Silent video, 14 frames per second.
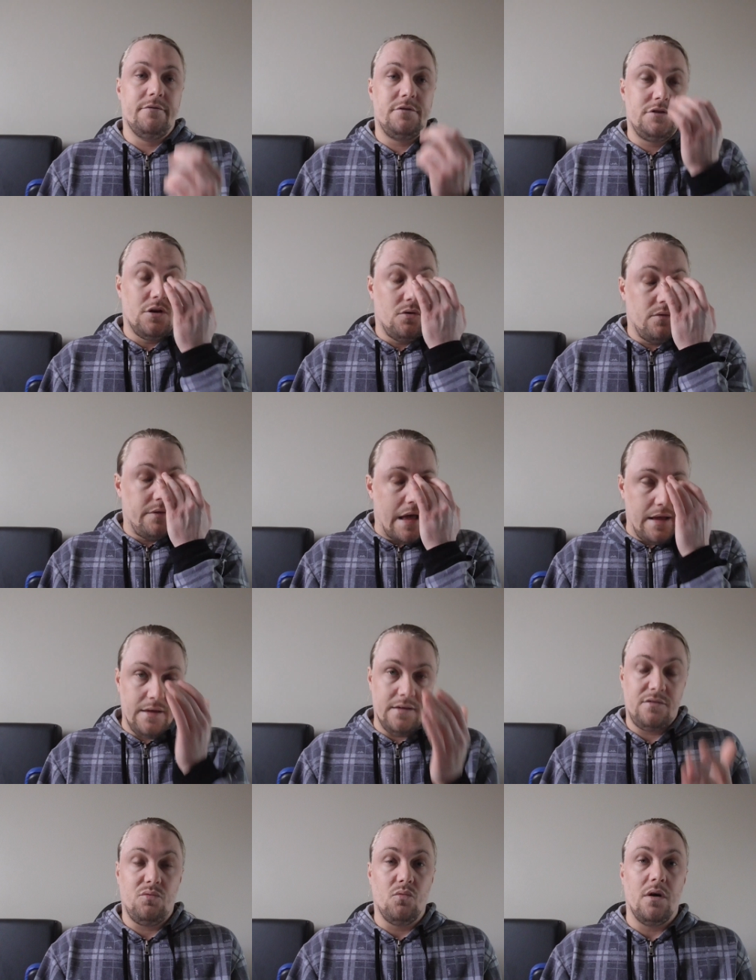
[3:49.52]
So that
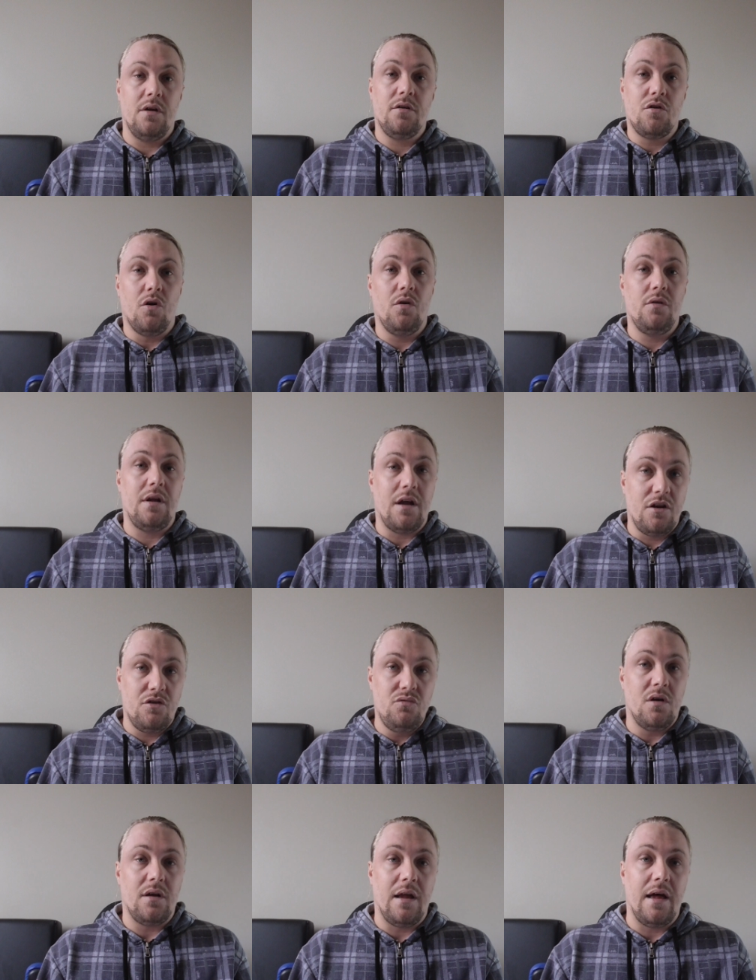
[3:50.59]
is one con that I
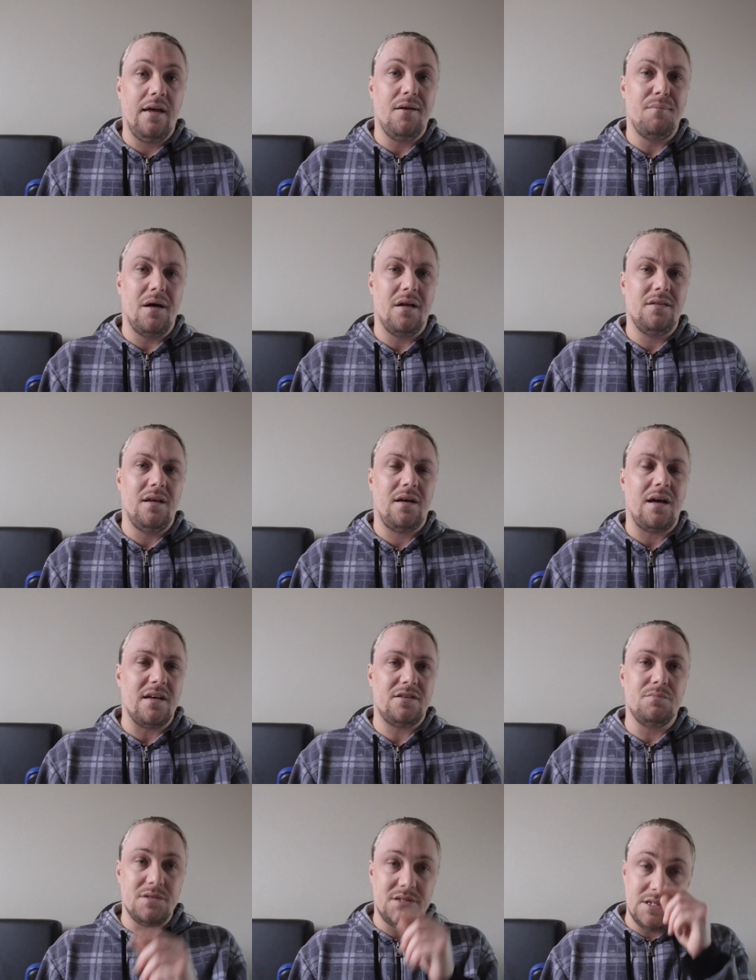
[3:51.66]
did not like about their
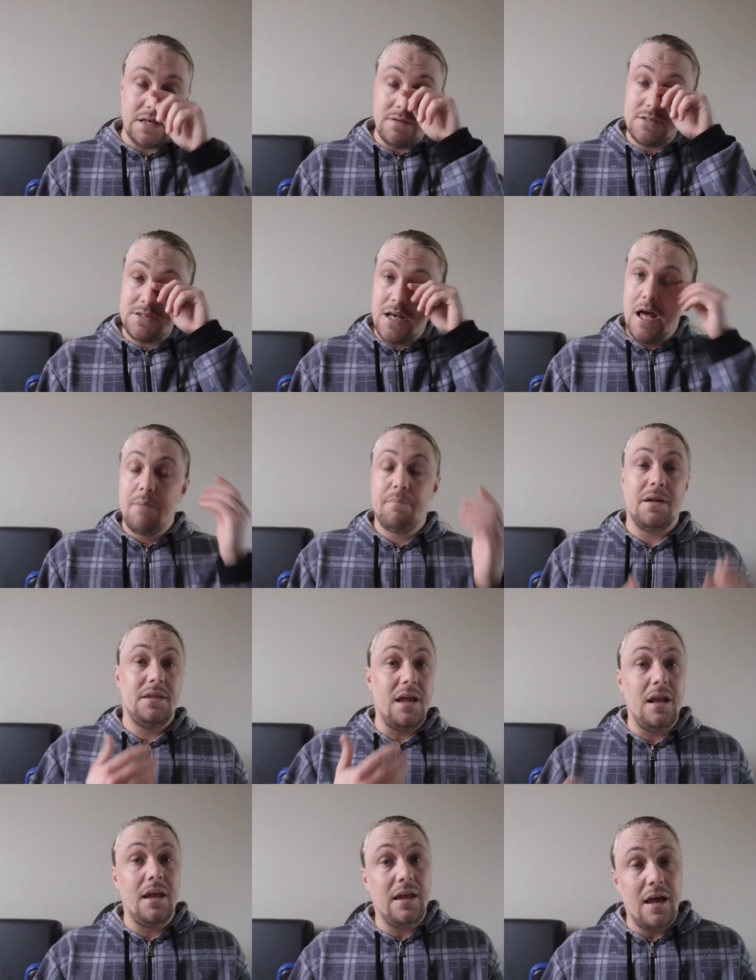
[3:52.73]
customer service. But
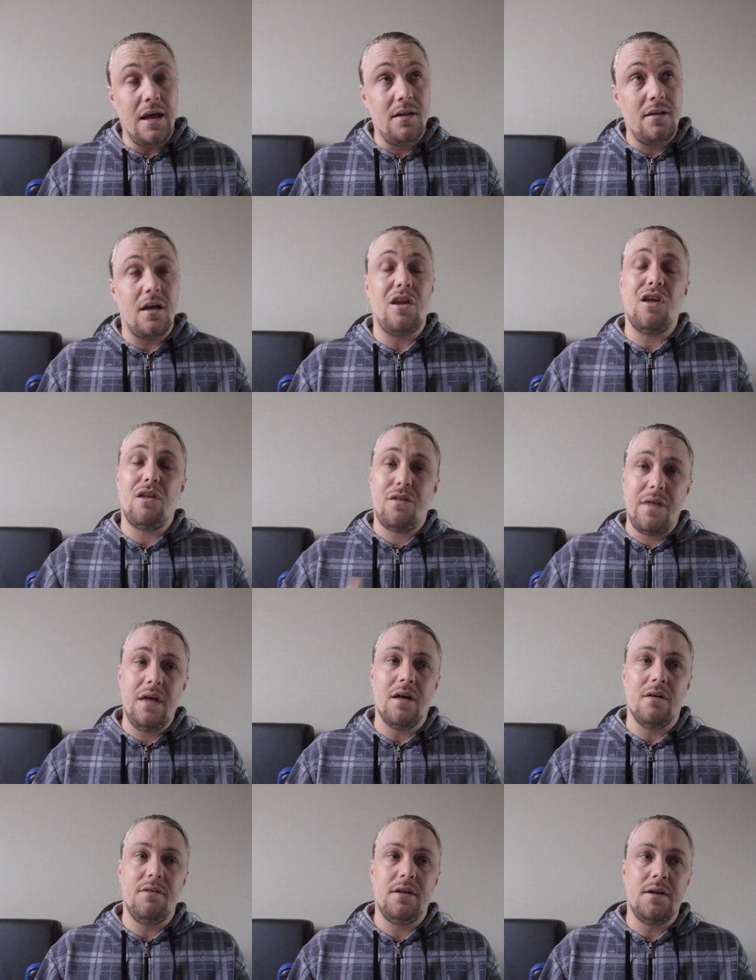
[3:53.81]
then again,
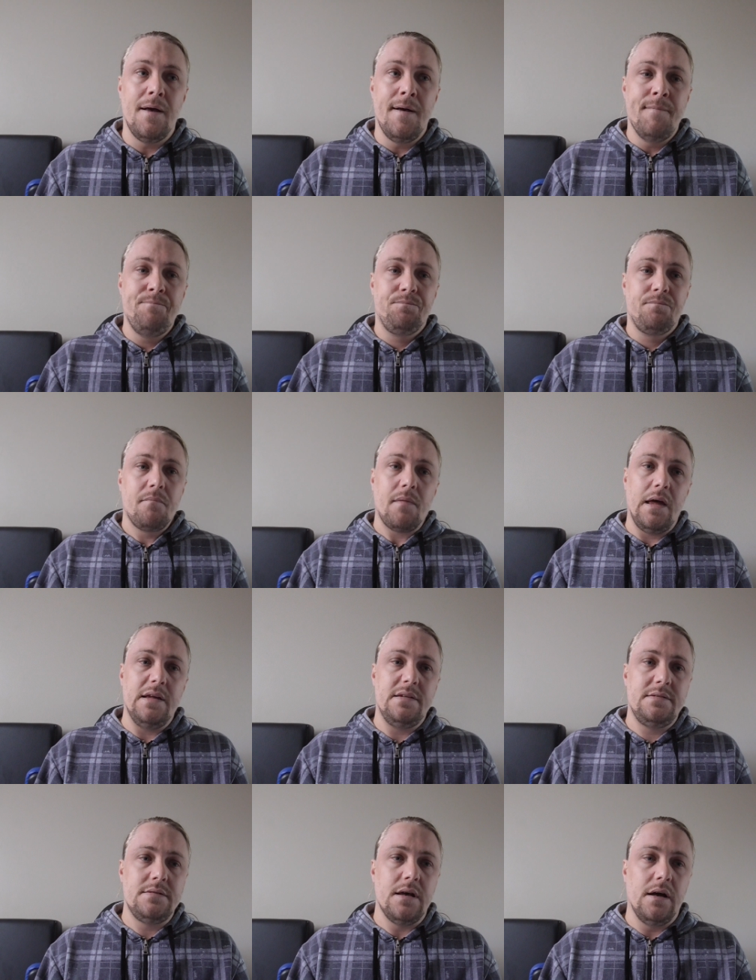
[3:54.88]
think of it,
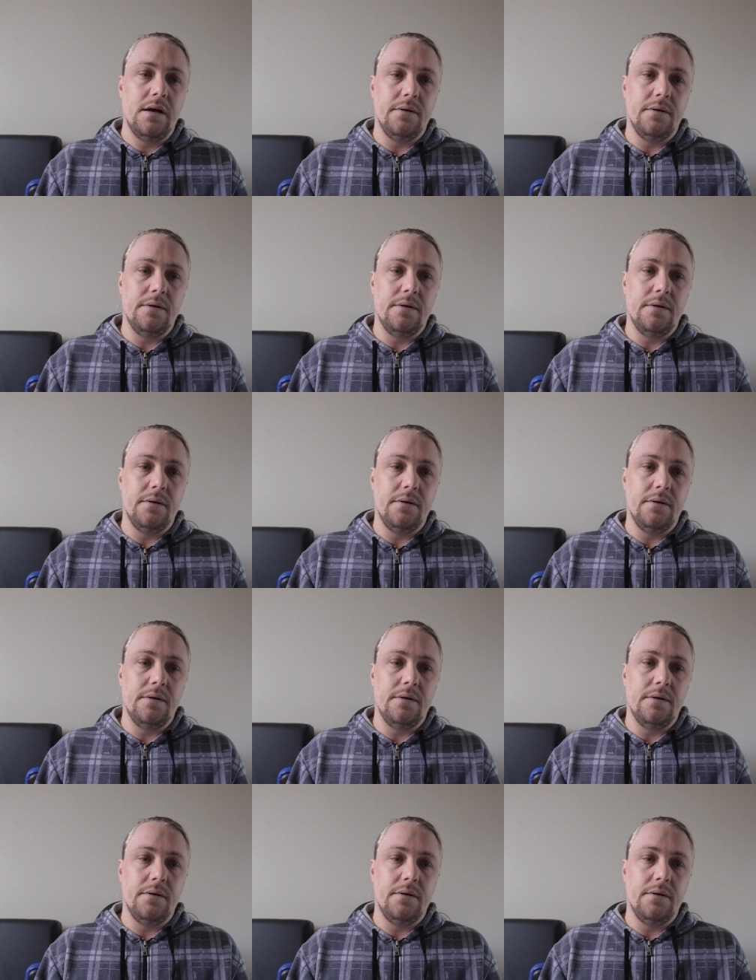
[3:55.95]
it's